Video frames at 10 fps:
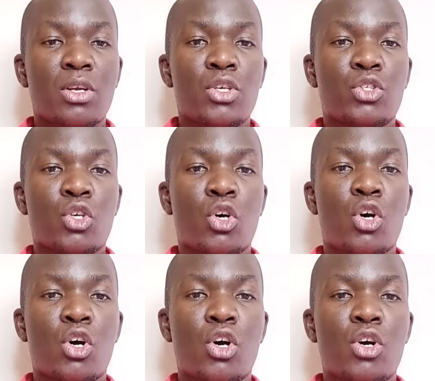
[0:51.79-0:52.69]

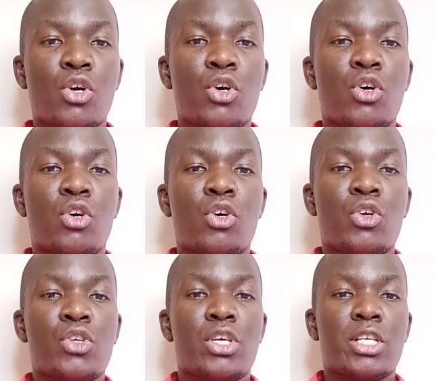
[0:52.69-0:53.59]
So
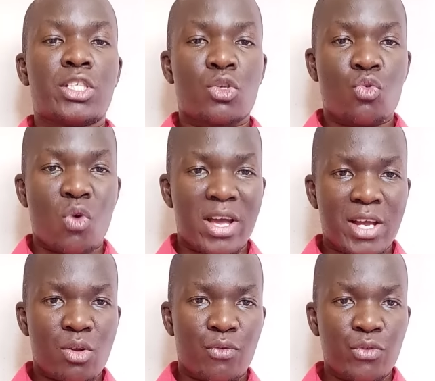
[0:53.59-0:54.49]
it's
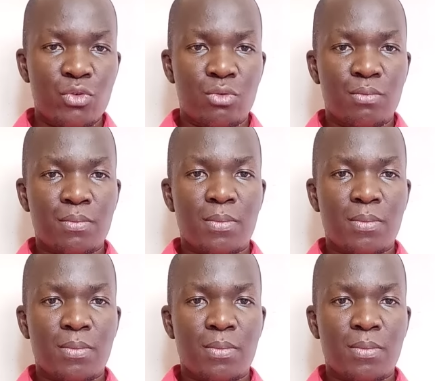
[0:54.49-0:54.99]
required of you